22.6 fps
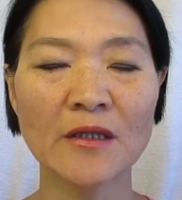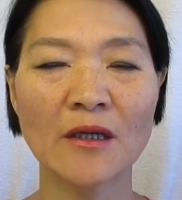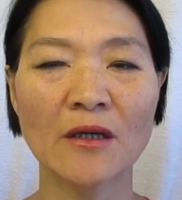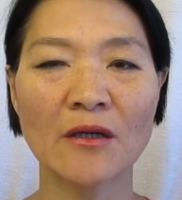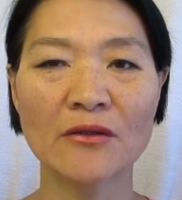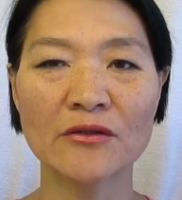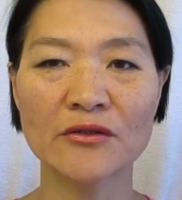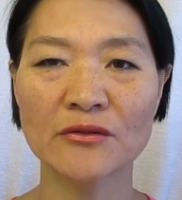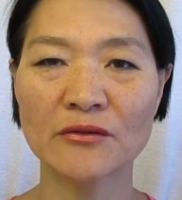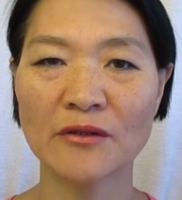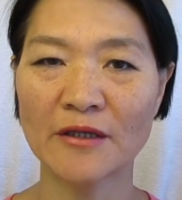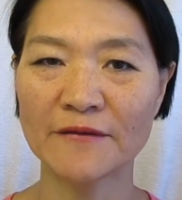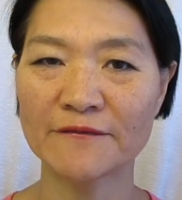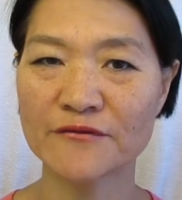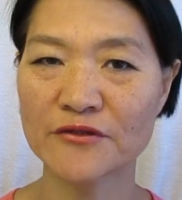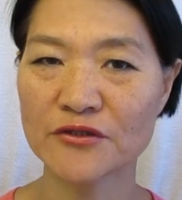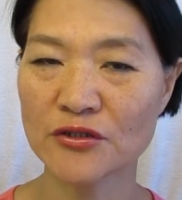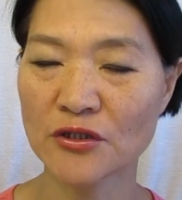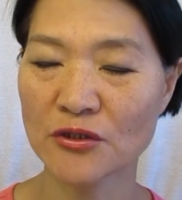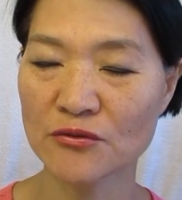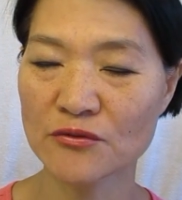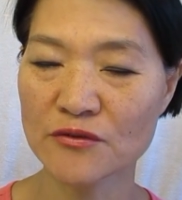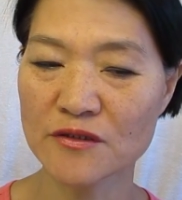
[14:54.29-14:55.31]
or you have
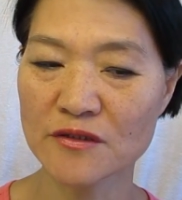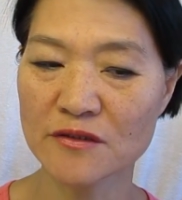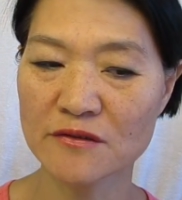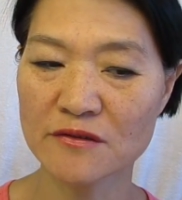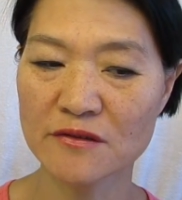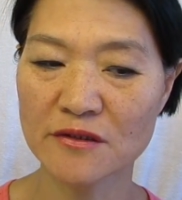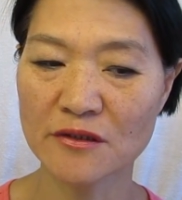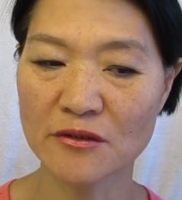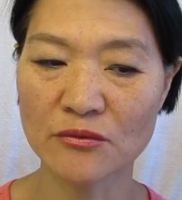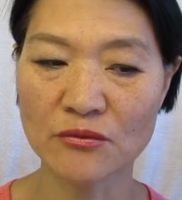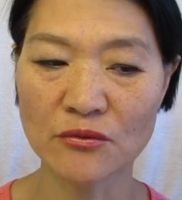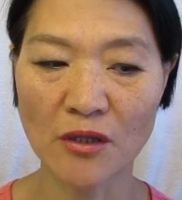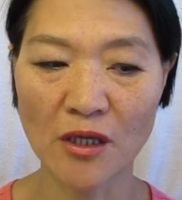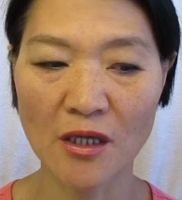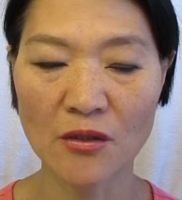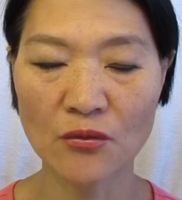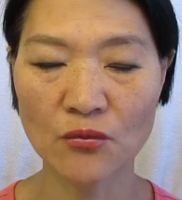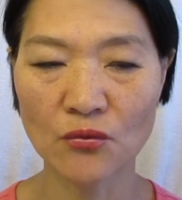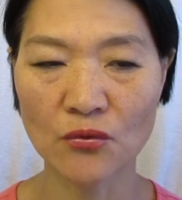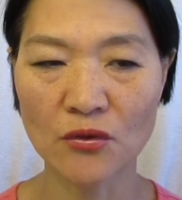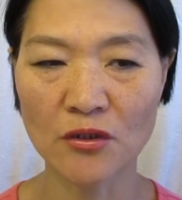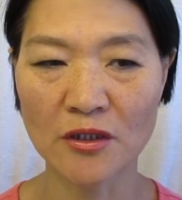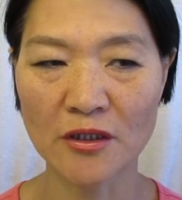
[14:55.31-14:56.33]
chosen the
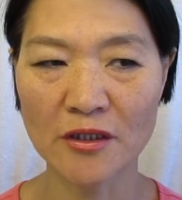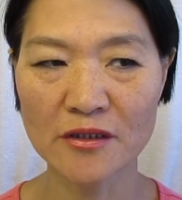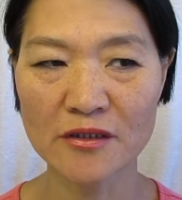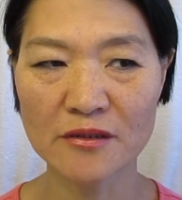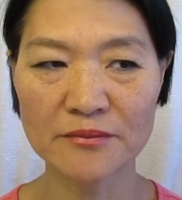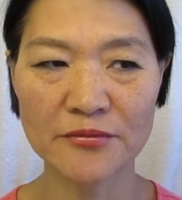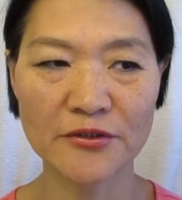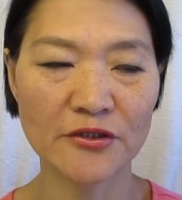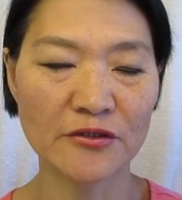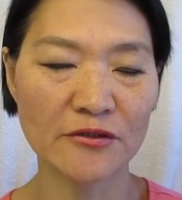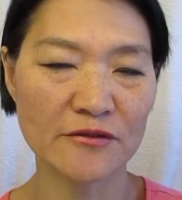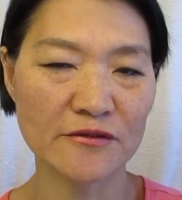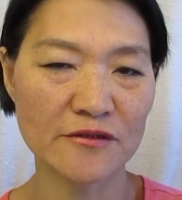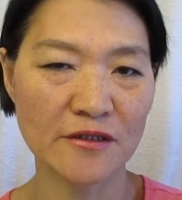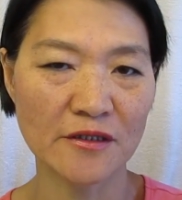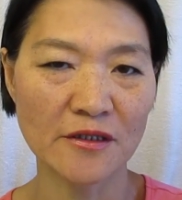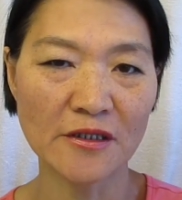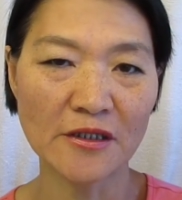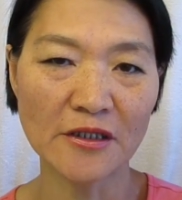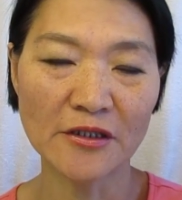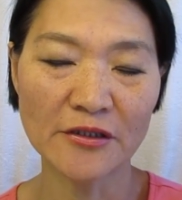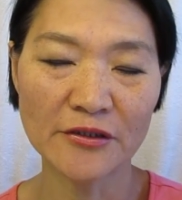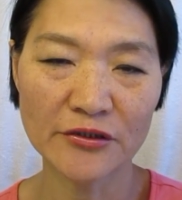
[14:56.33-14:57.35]
wrong word because
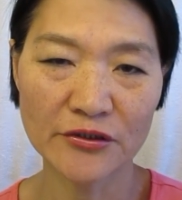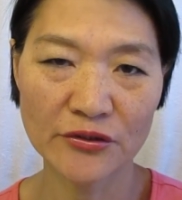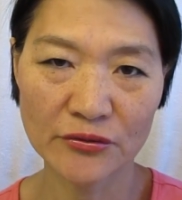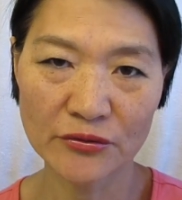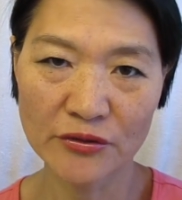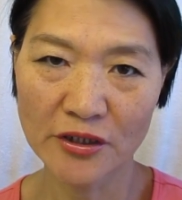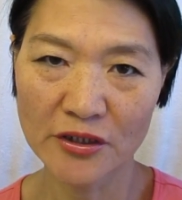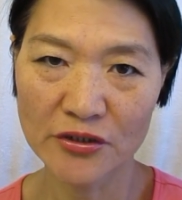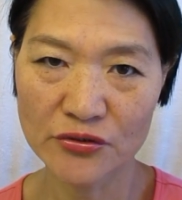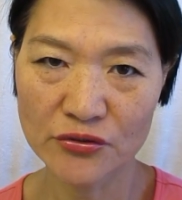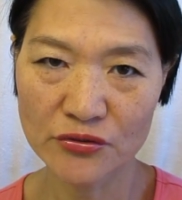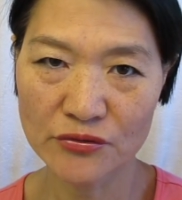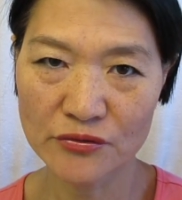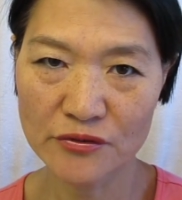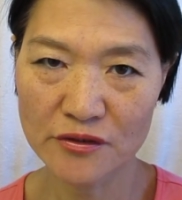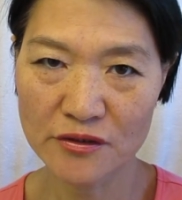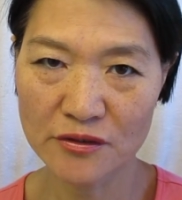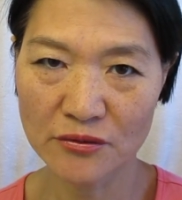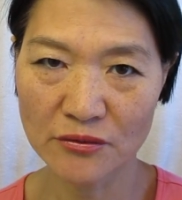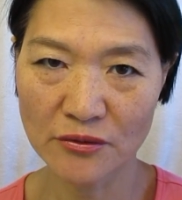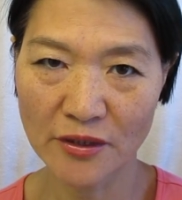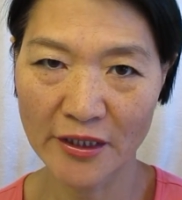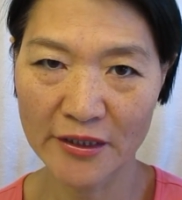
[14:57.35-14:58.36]
you can choose
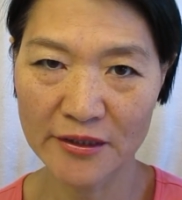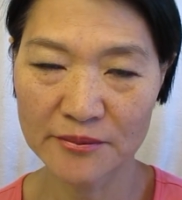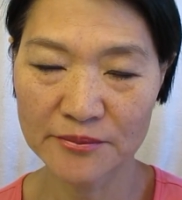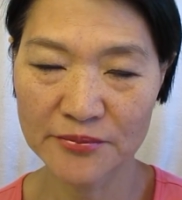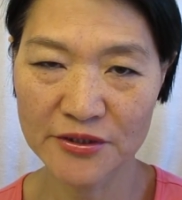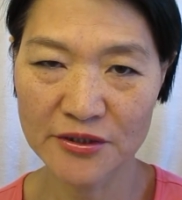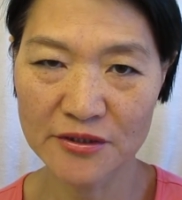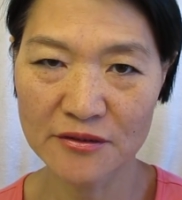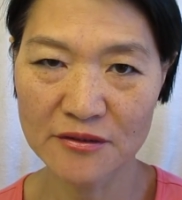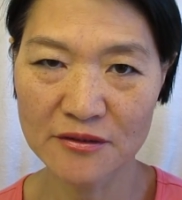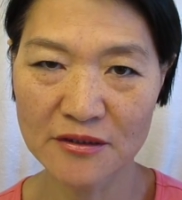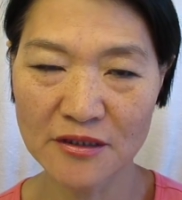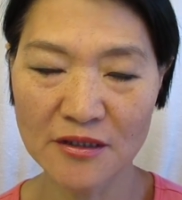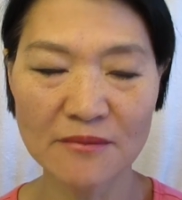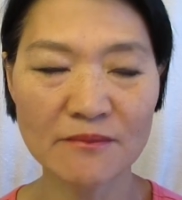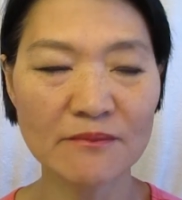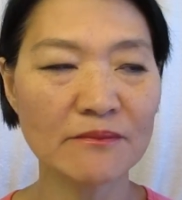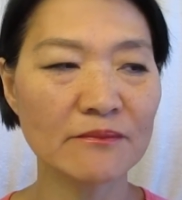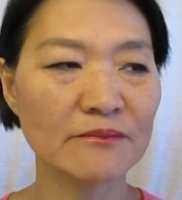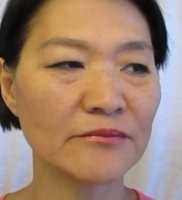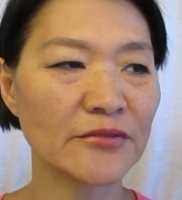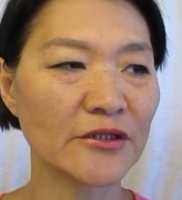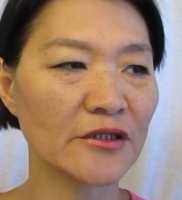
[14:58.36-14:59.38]
the right
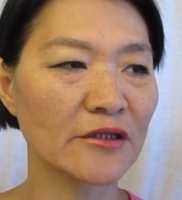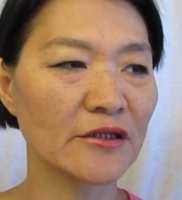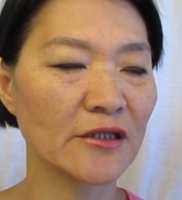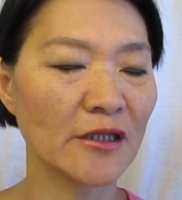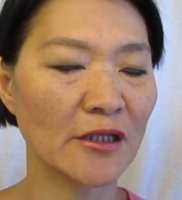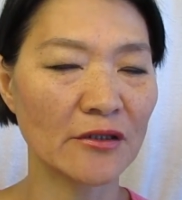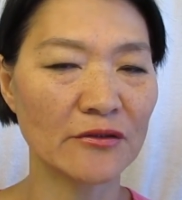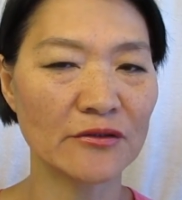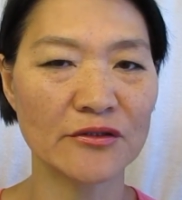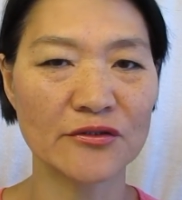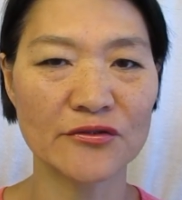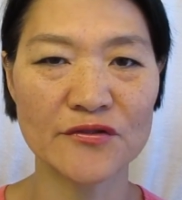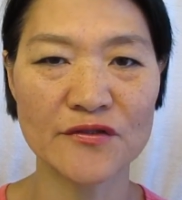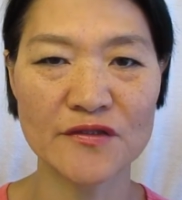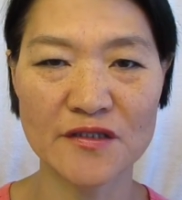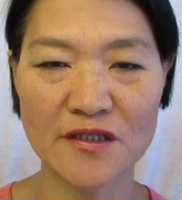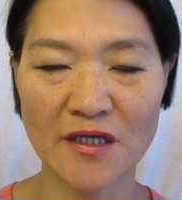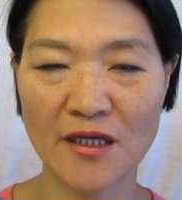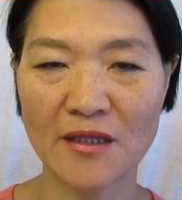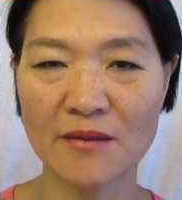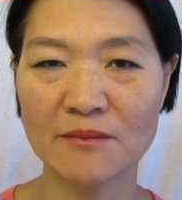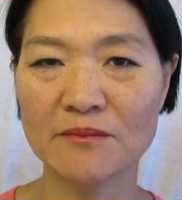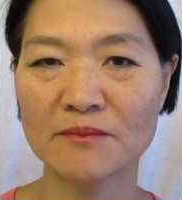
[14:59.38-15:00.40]
pinyin but not the
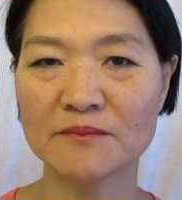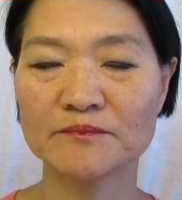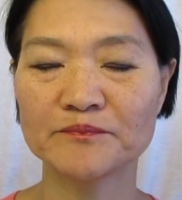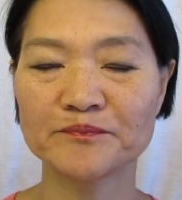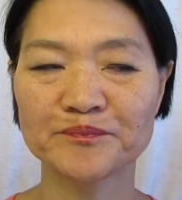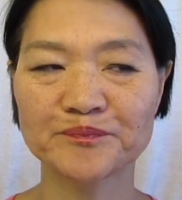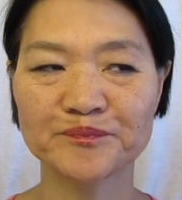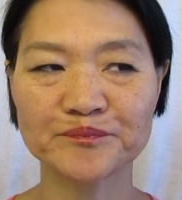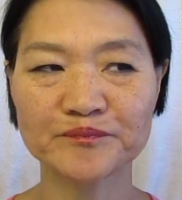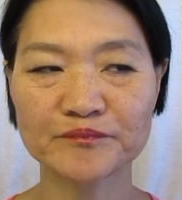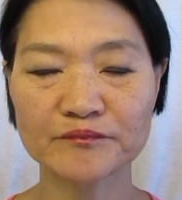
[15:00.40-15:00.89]
same